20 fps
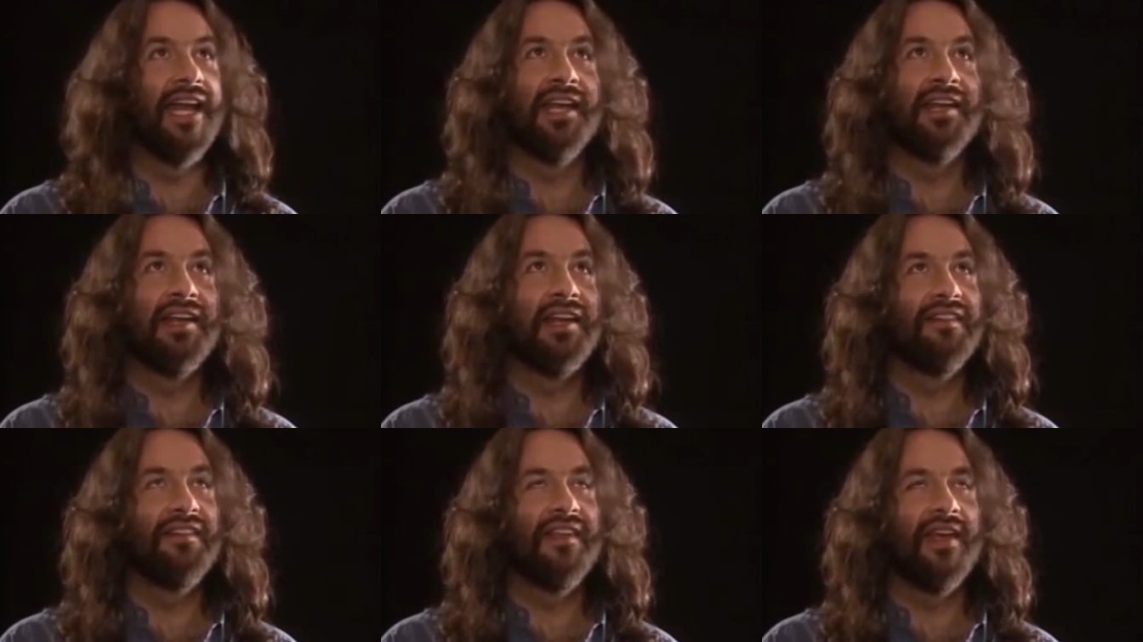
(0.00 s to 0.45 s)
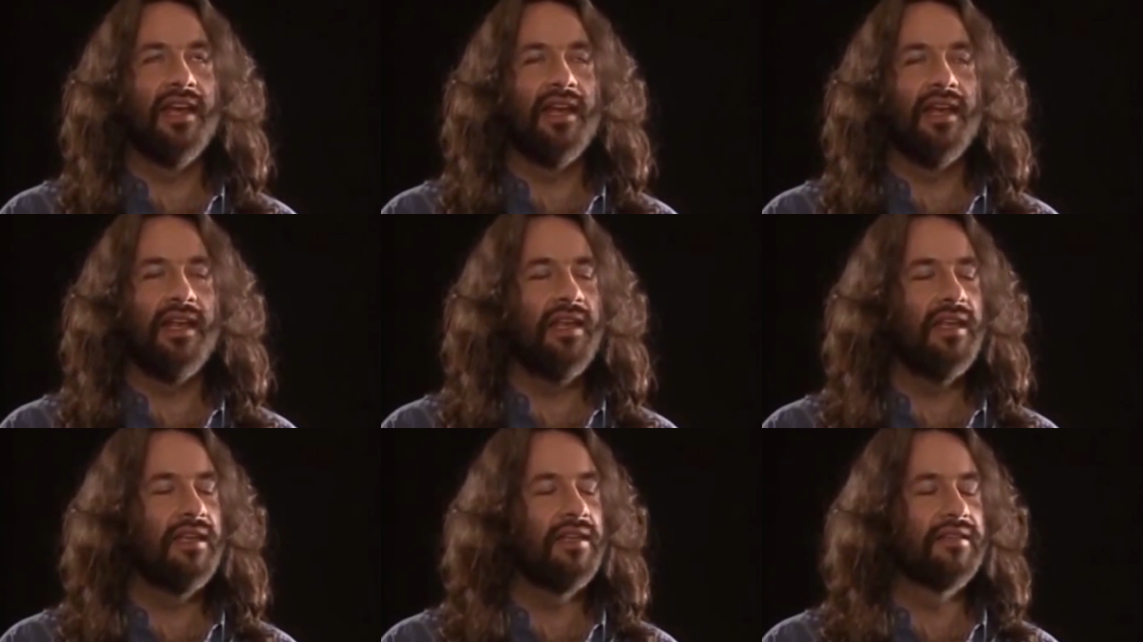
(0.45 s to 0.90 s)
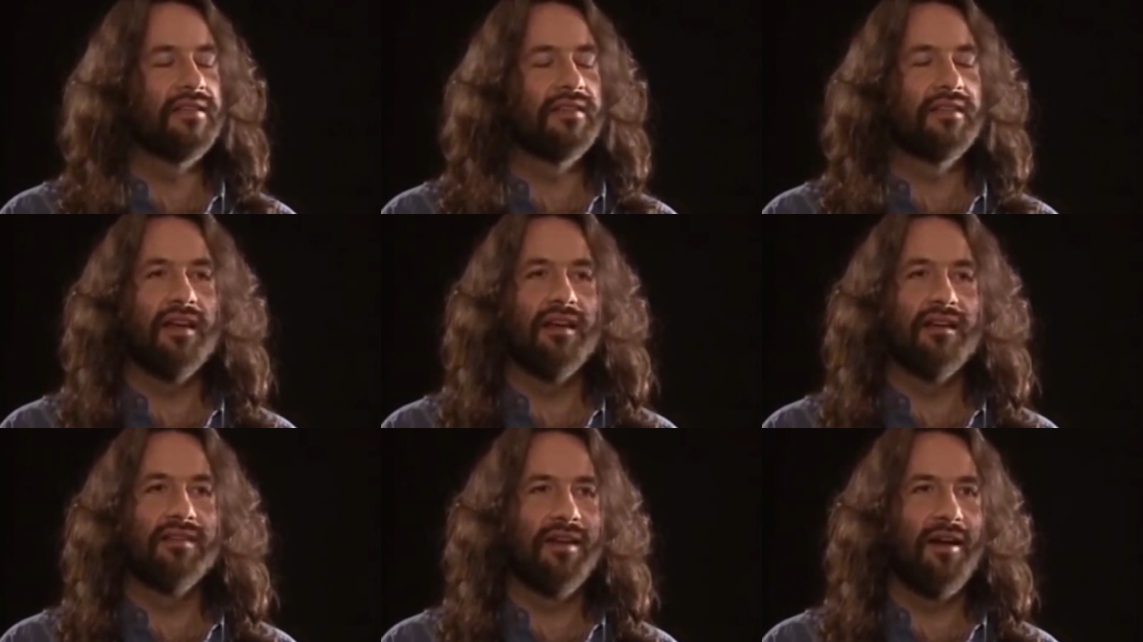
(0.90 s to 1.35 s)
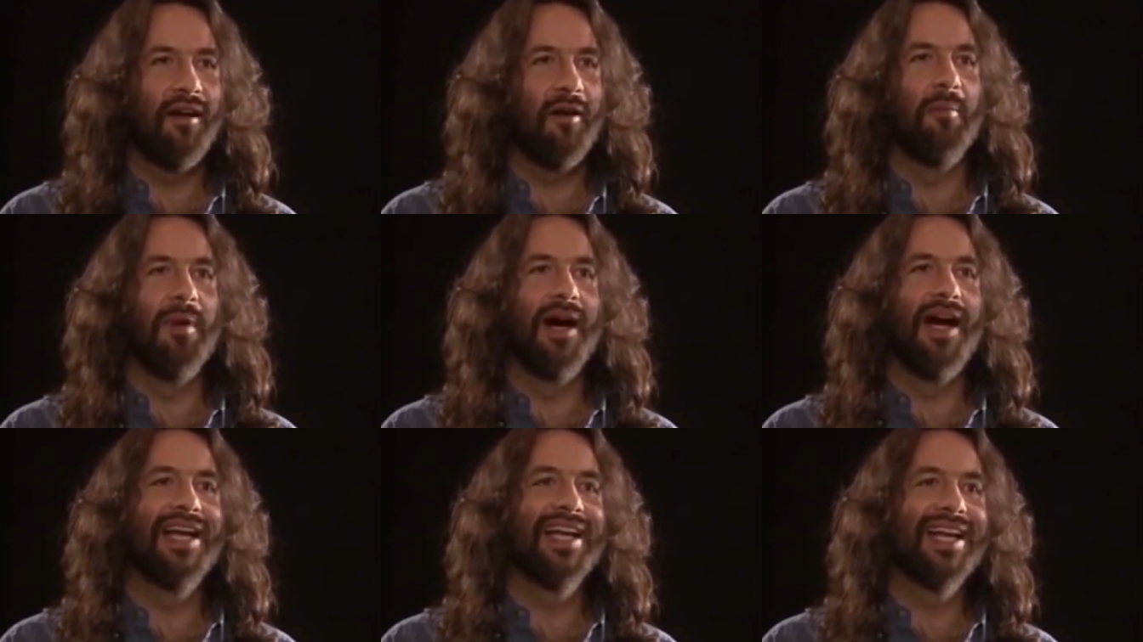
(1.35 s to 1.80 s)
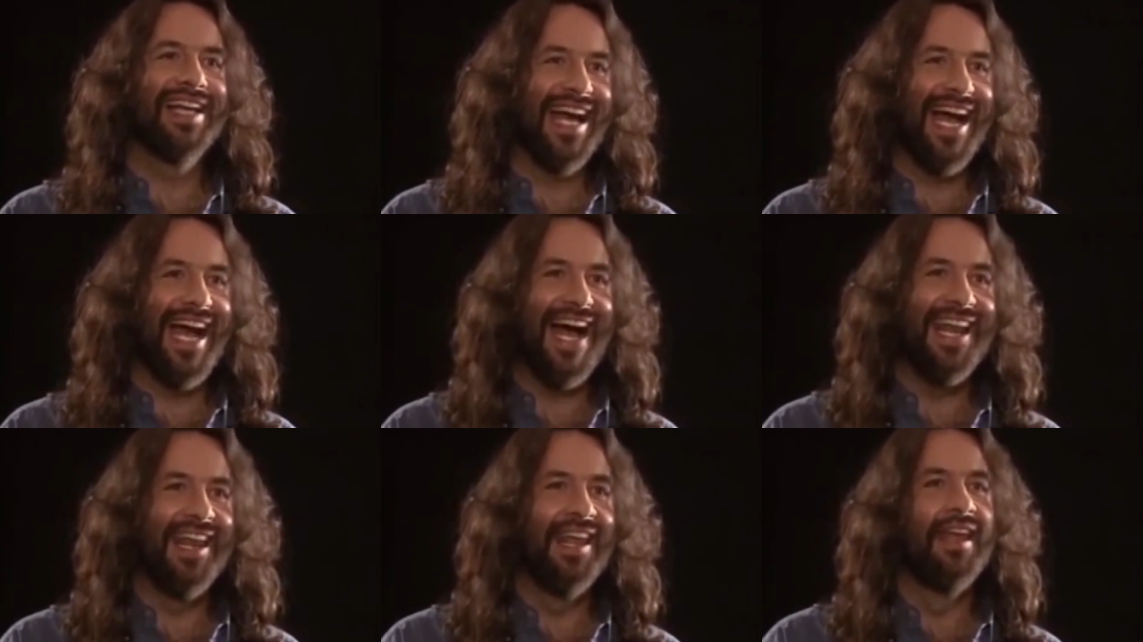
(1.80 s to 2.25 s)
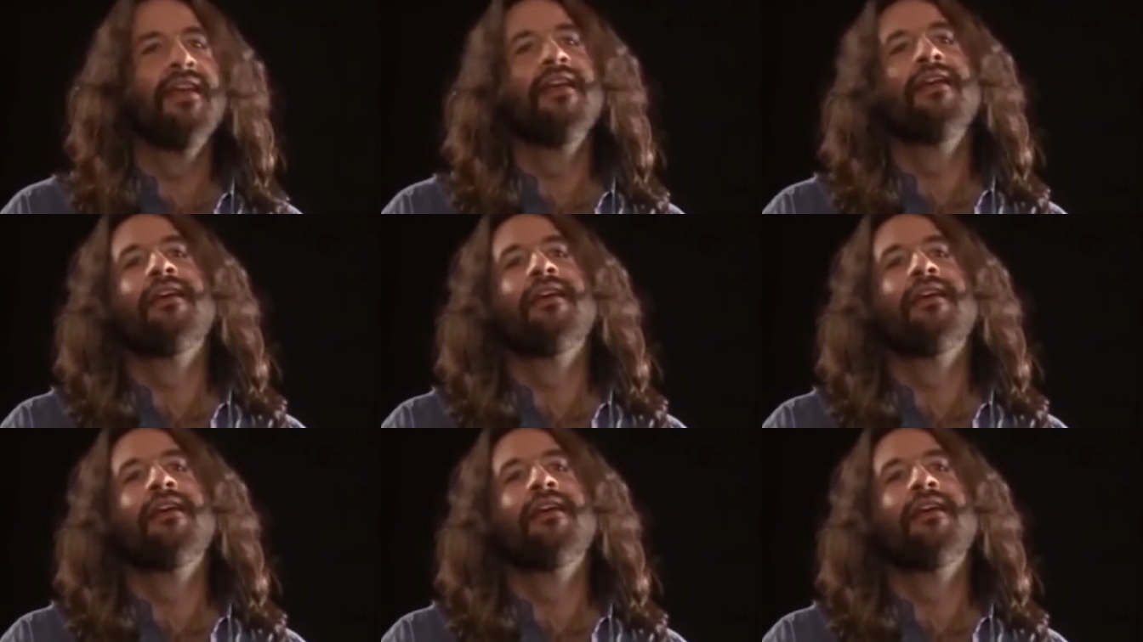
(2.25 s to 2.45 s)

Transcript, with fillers: And, and then he just goes, oh my God.